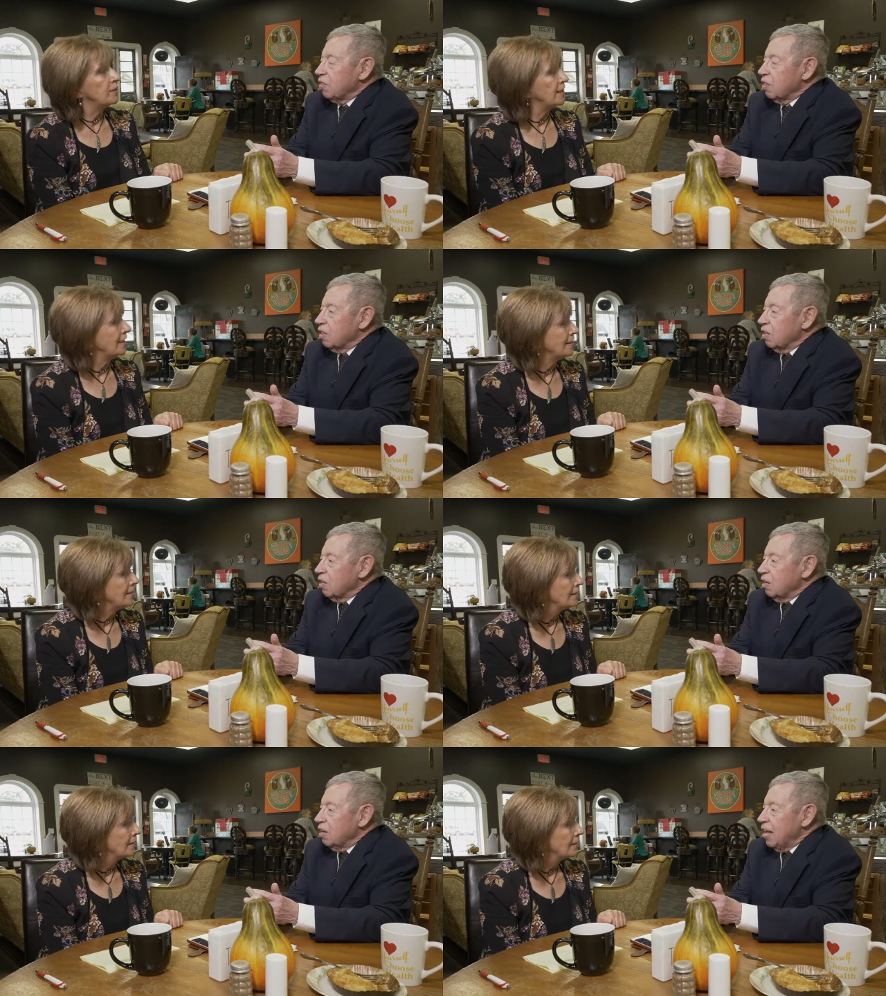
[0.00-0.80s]
Speaker 1: did?
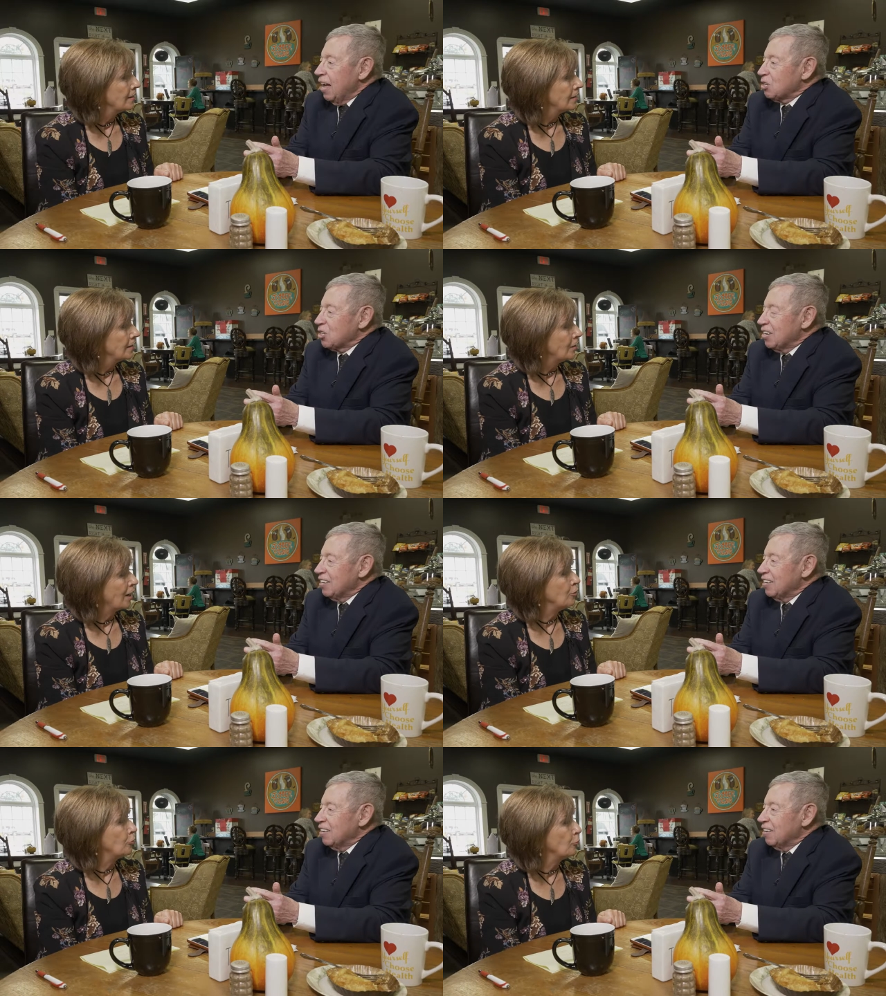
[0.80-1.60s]
Yes.
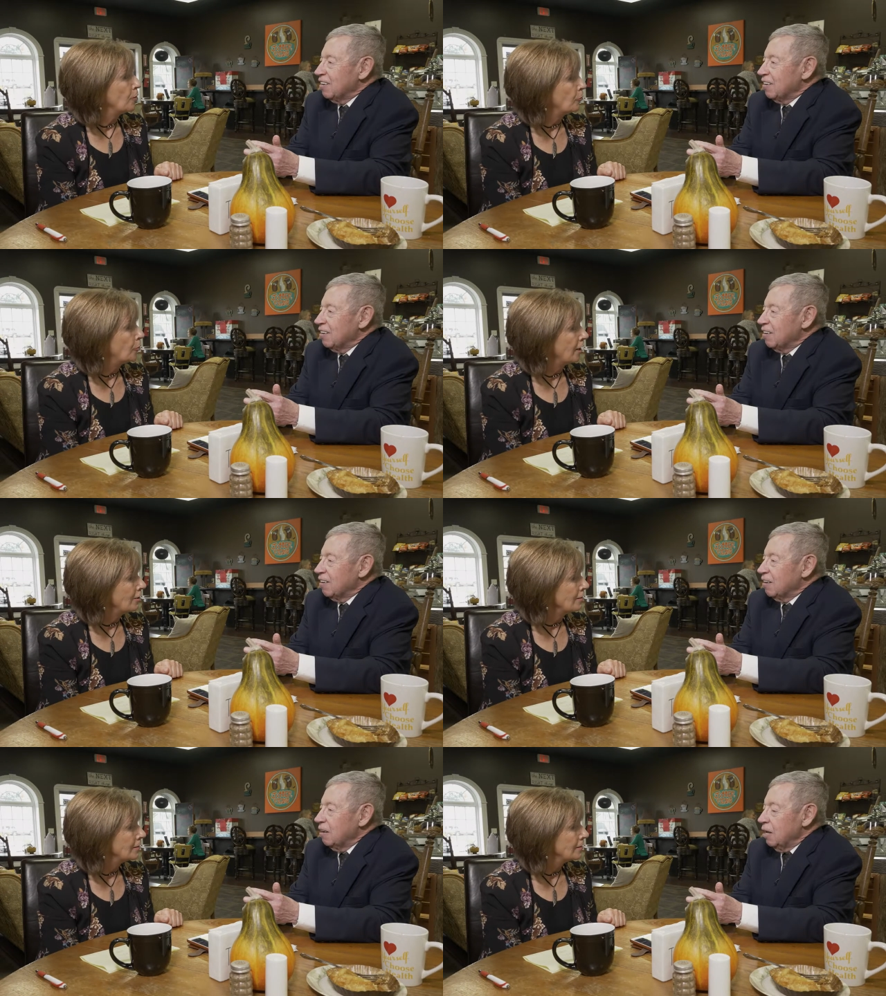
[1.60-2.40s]
And you grew up
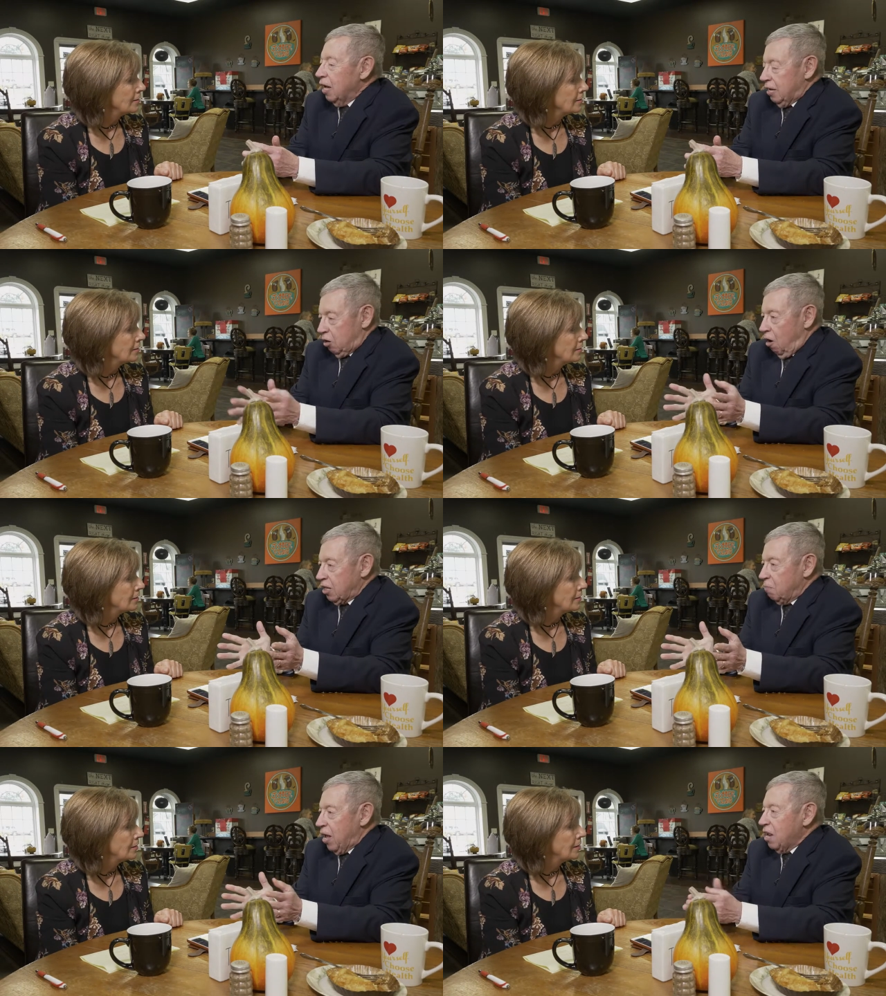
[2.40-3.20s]
where?
Speaker 2: Uh,
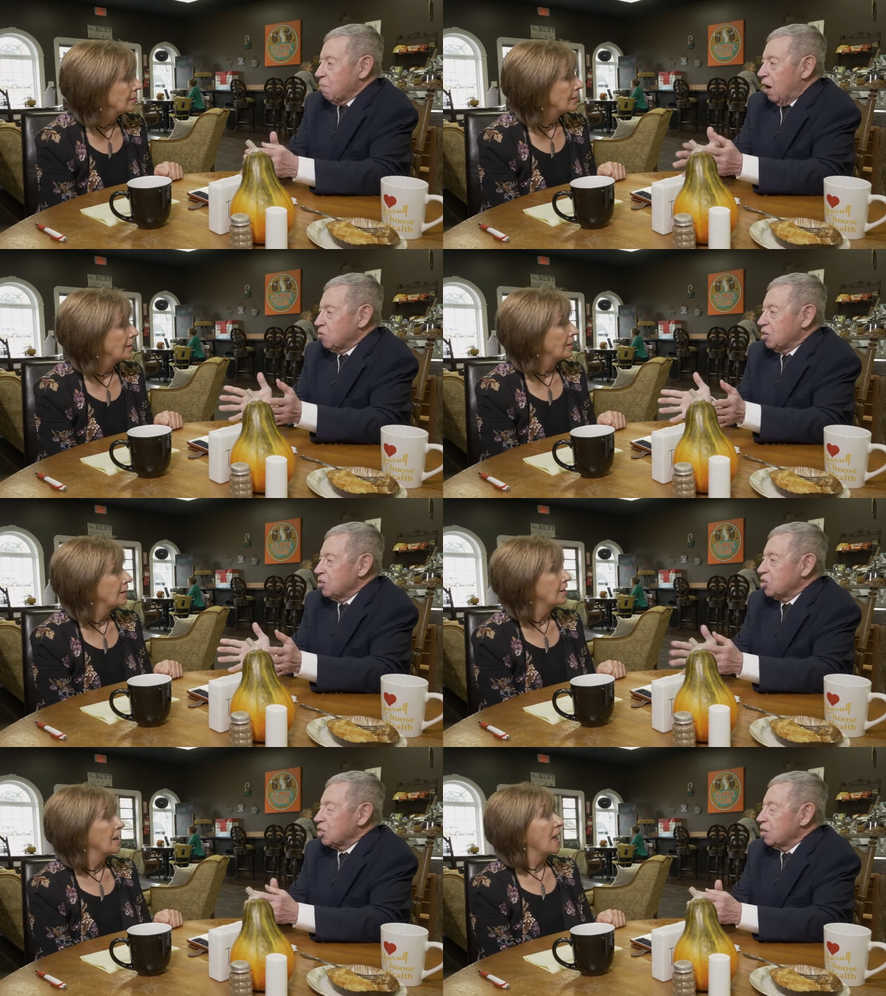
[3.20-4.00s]
northern Maine
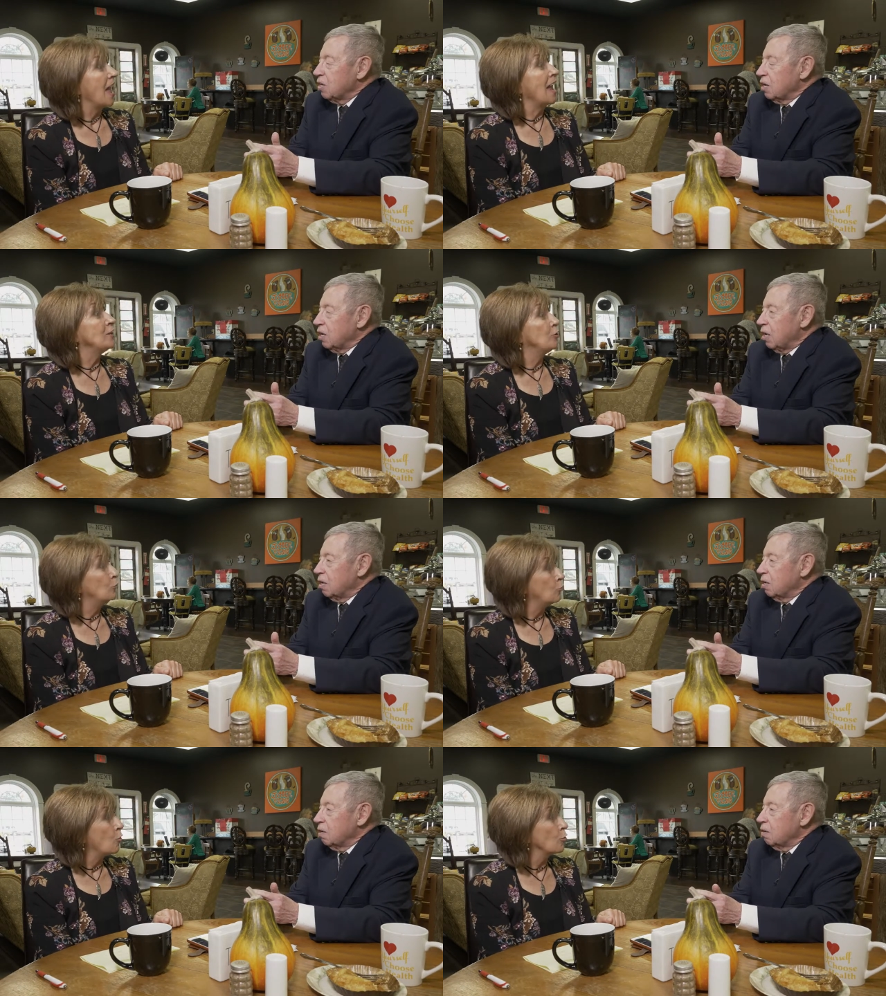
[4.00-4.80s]
mountains.
Speaker 1: And
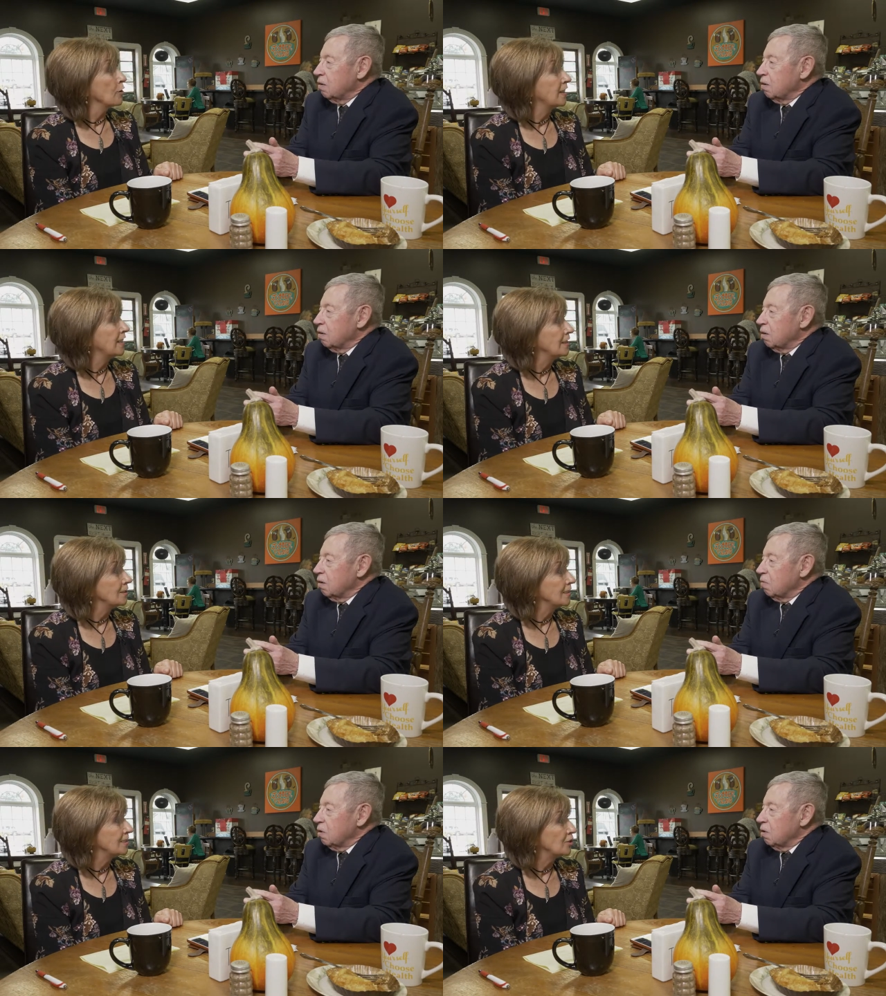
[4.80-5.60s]
you wore a
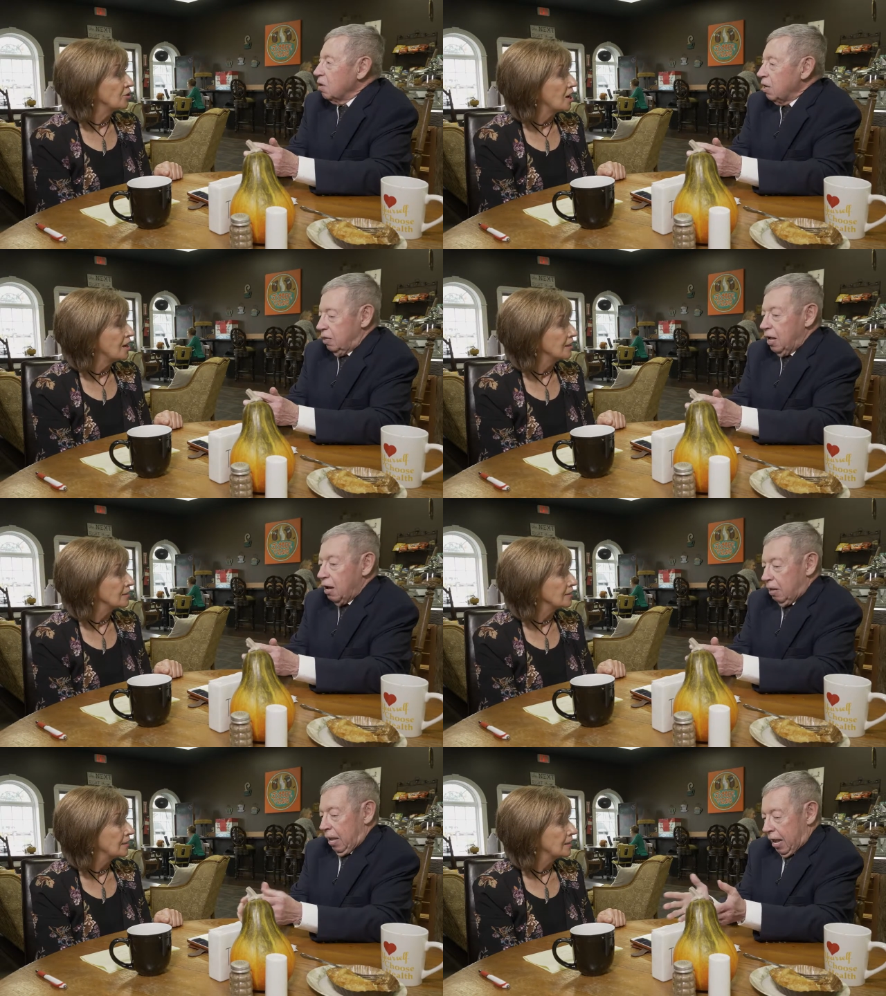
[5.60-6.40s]
kilt as a child.
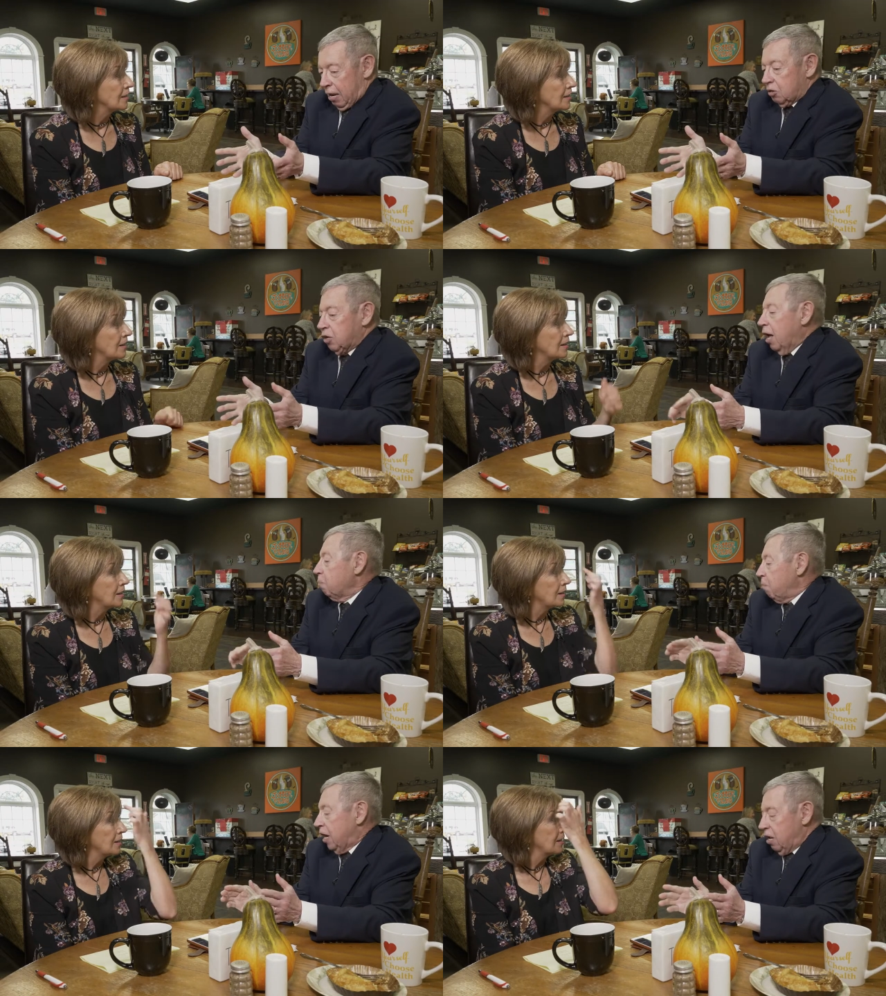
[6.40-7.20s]
Speaker 2: Yeah, at,
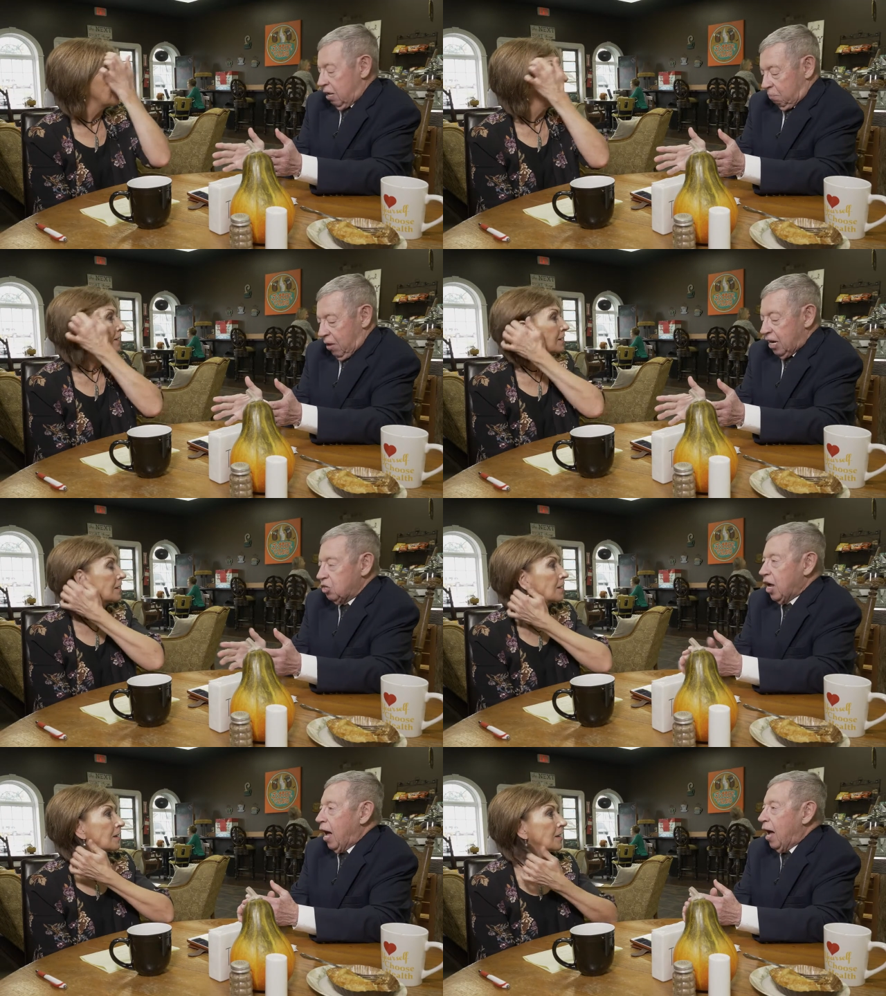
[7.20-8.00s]
at many at many
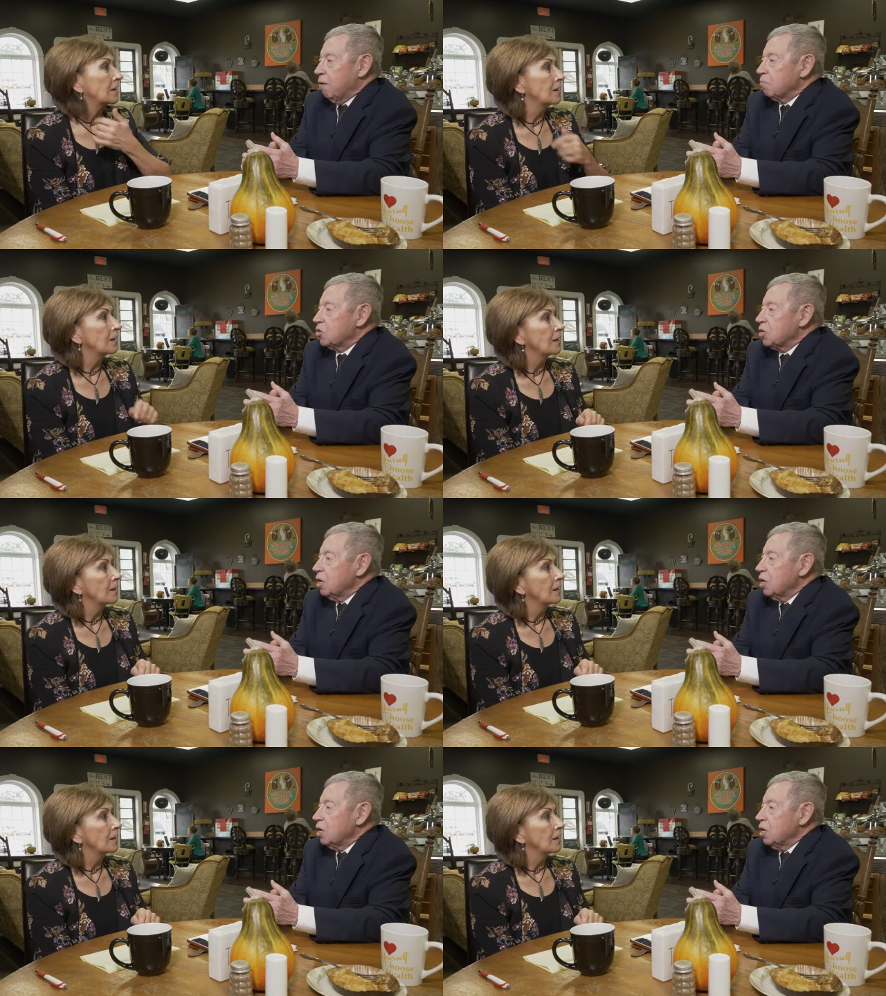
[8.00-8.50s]
times.